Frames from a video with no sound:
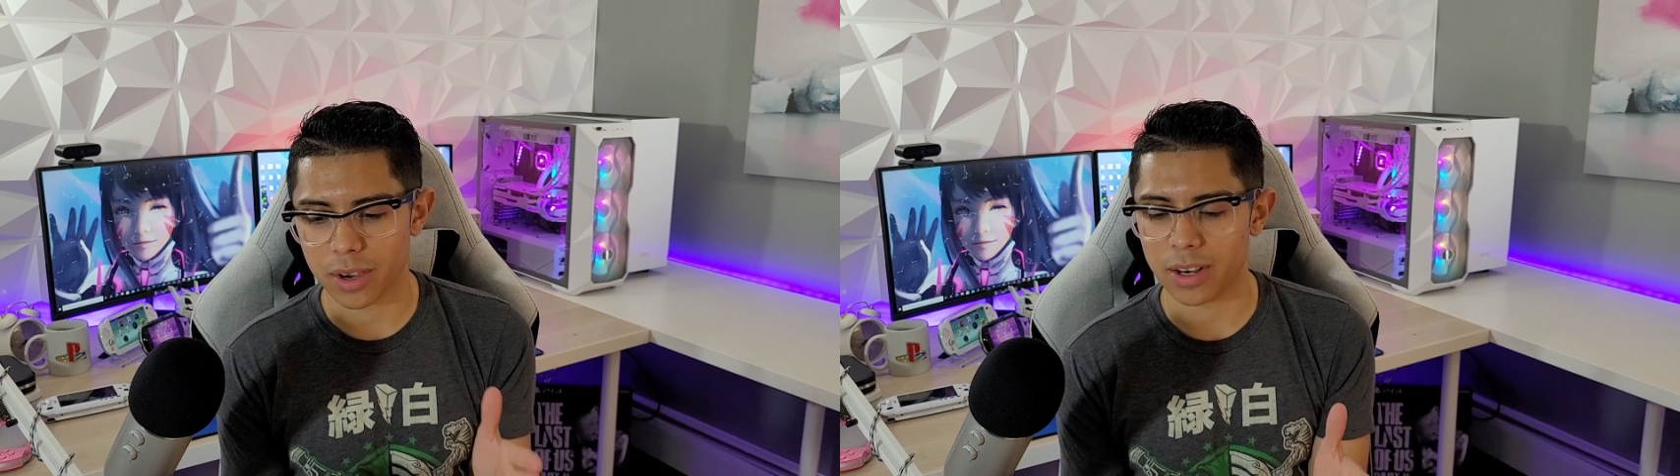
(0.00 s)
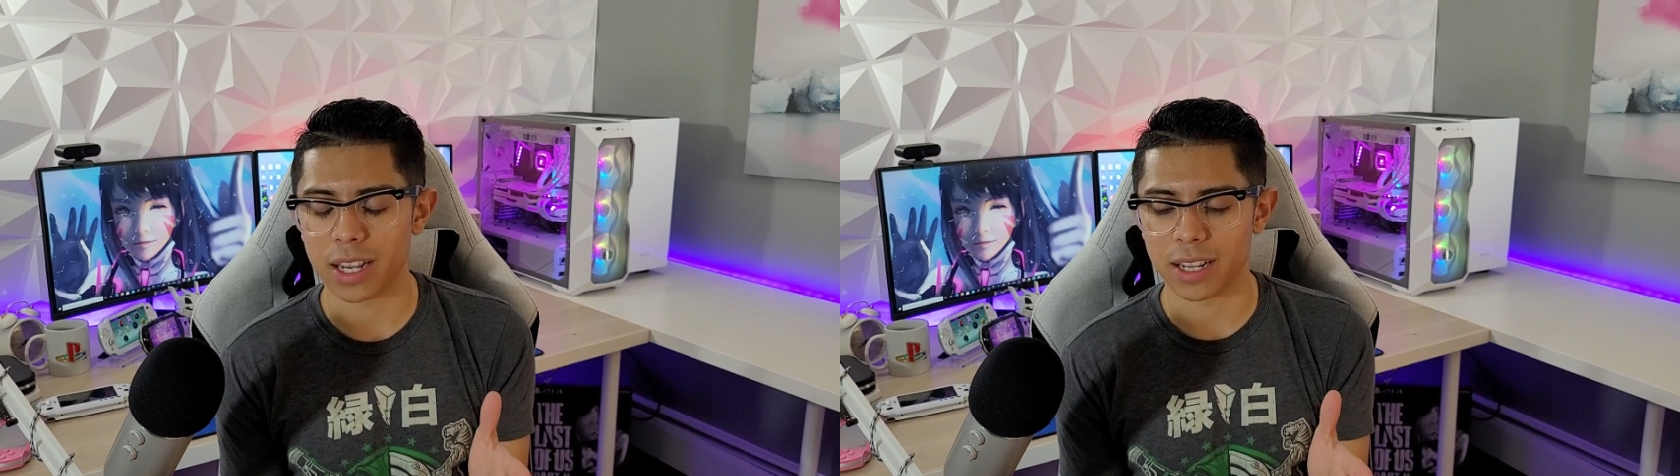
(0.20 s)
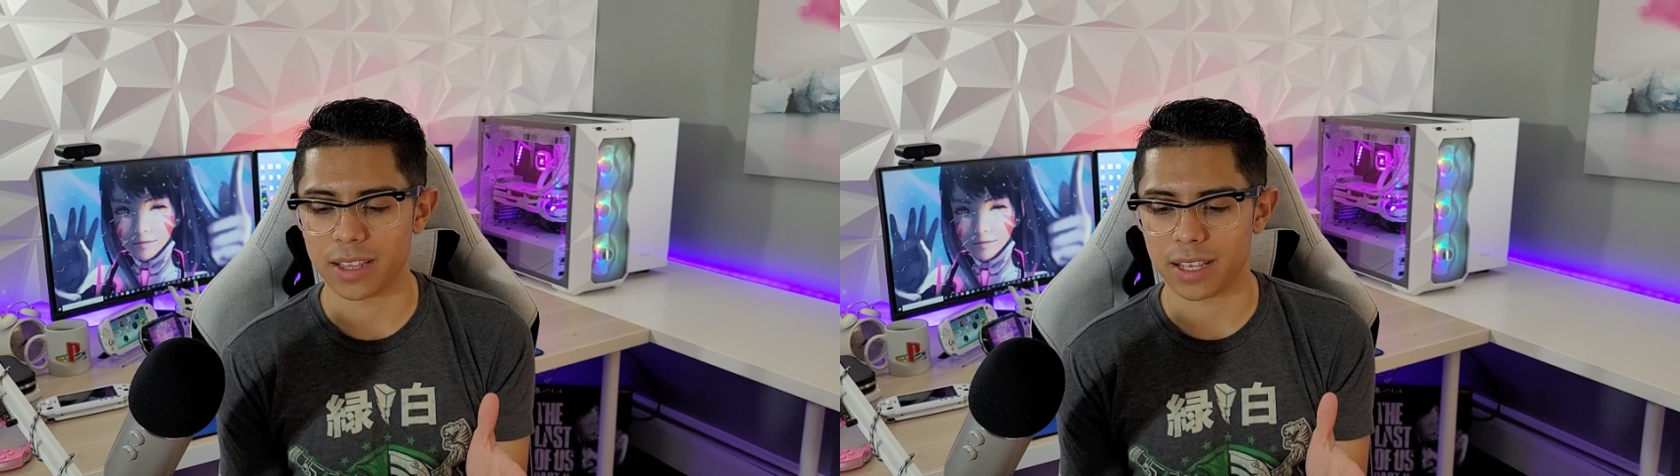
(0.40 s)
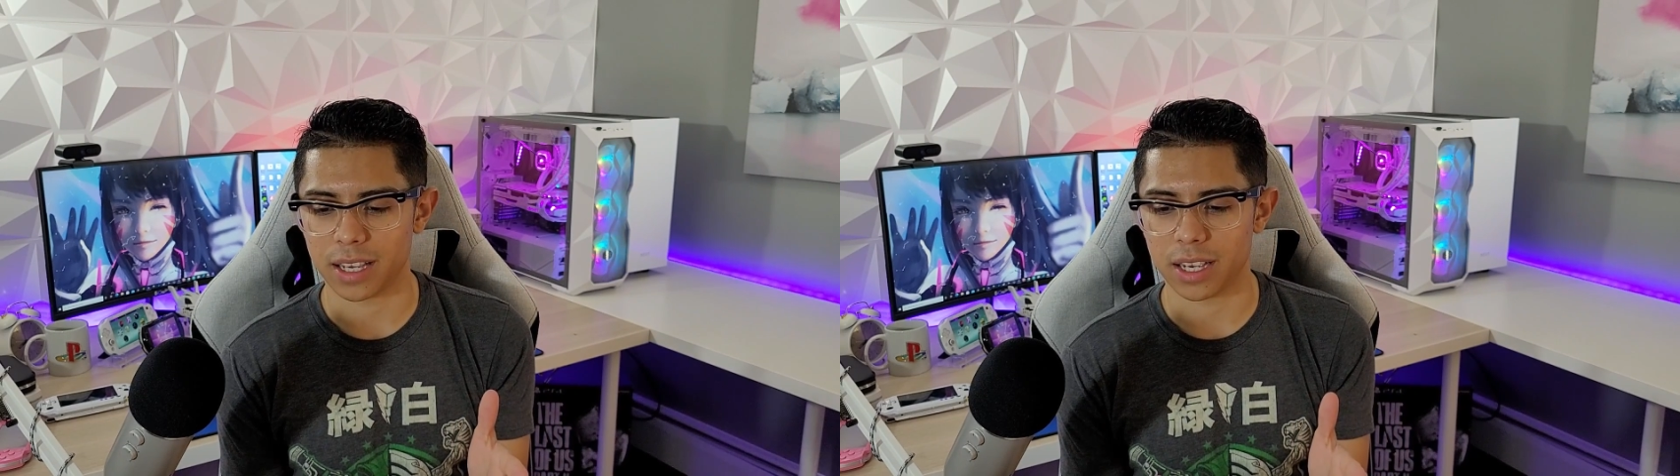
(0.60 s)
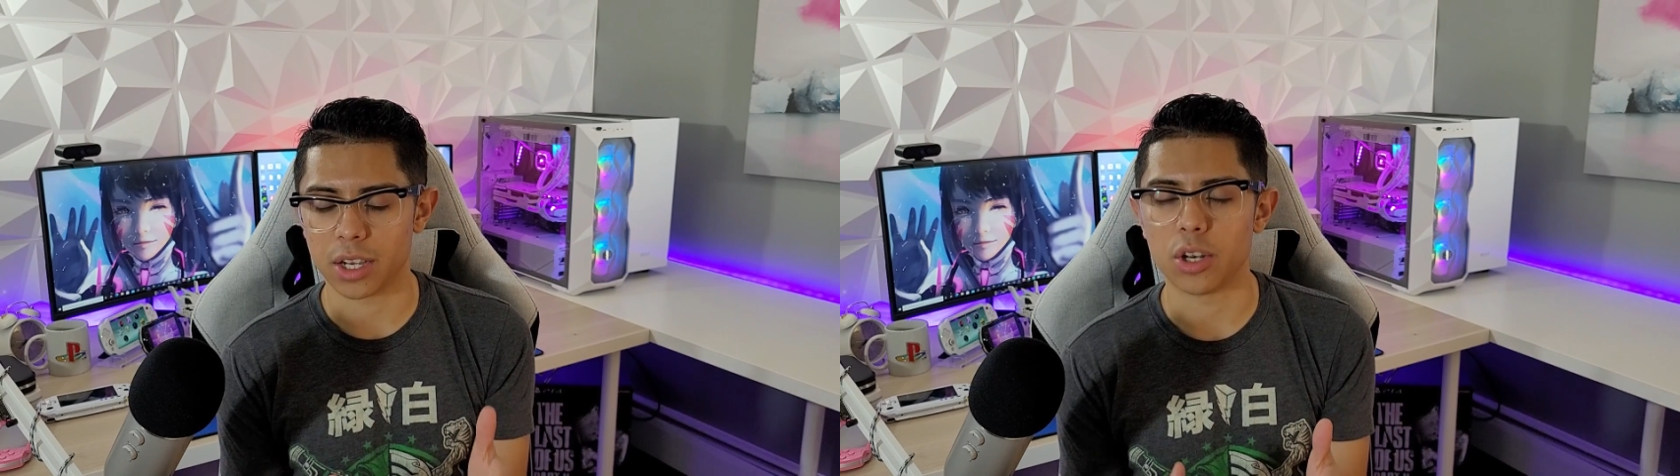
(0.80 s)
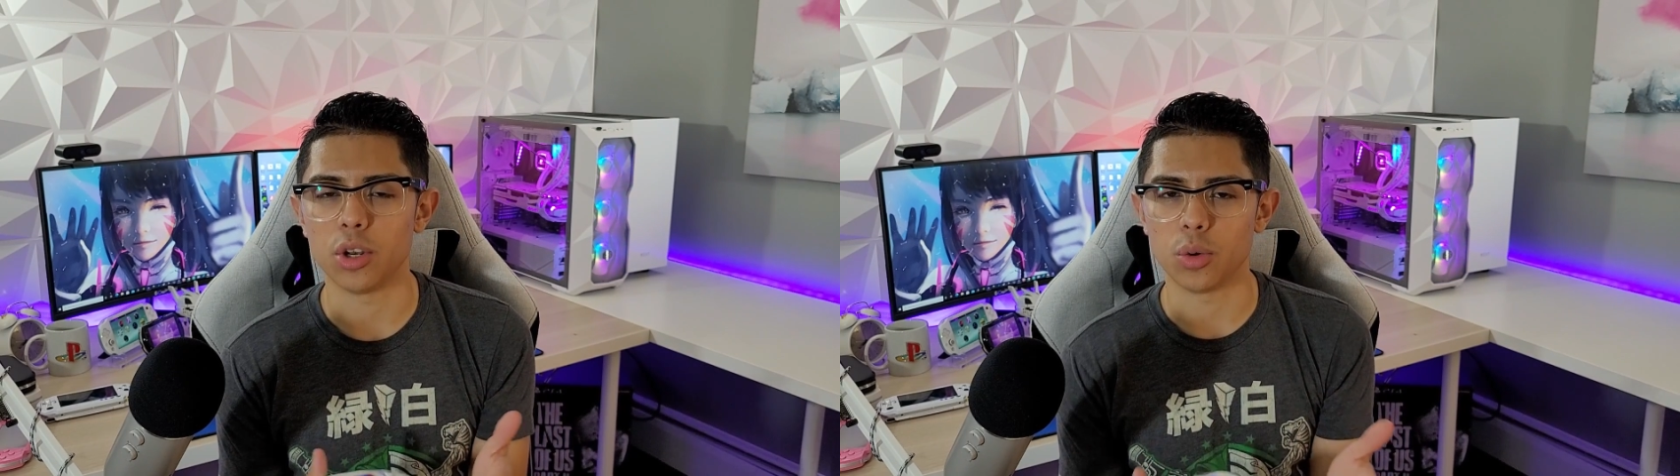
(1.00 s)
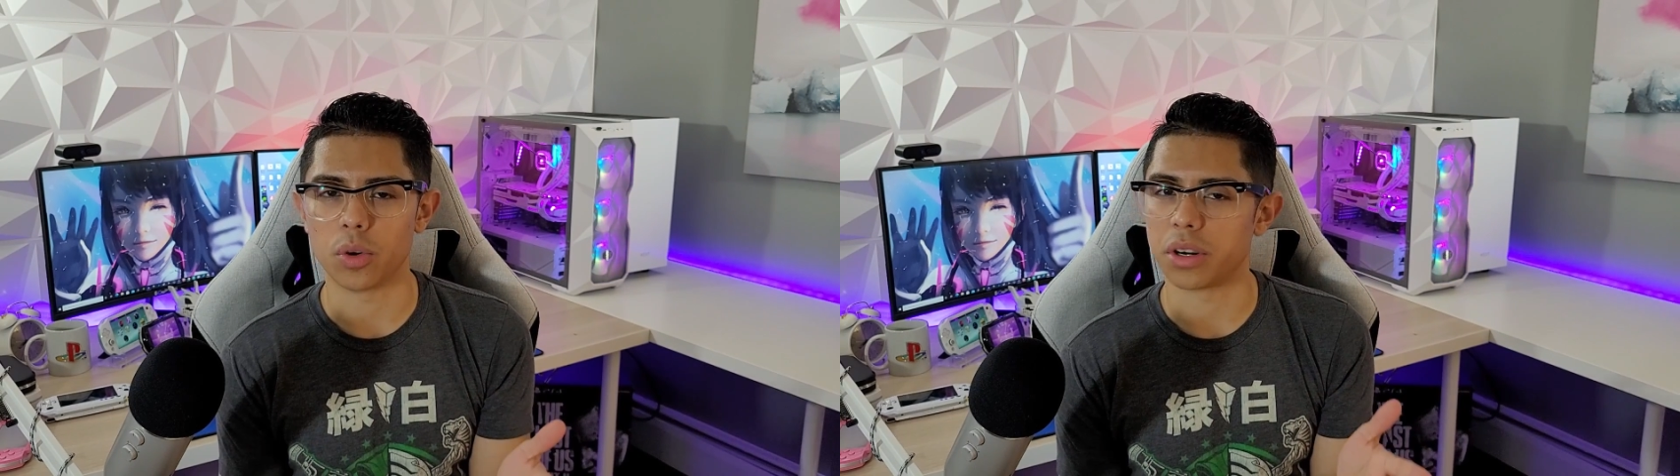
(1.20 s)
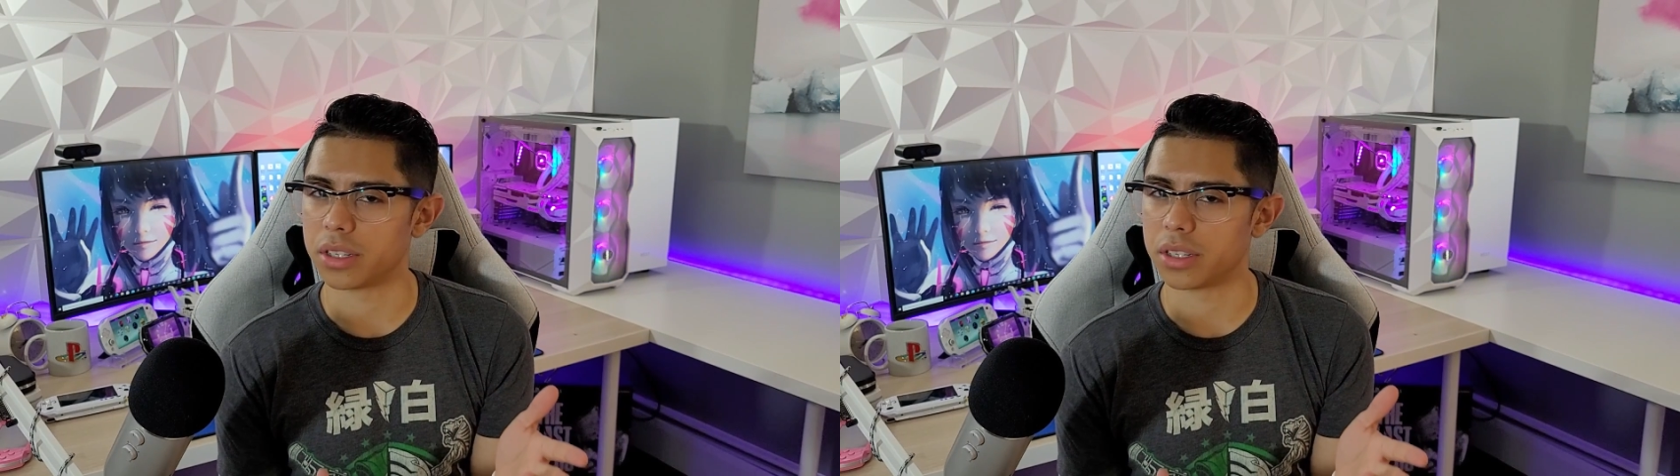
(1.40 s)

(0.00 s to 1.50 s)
on anything newer.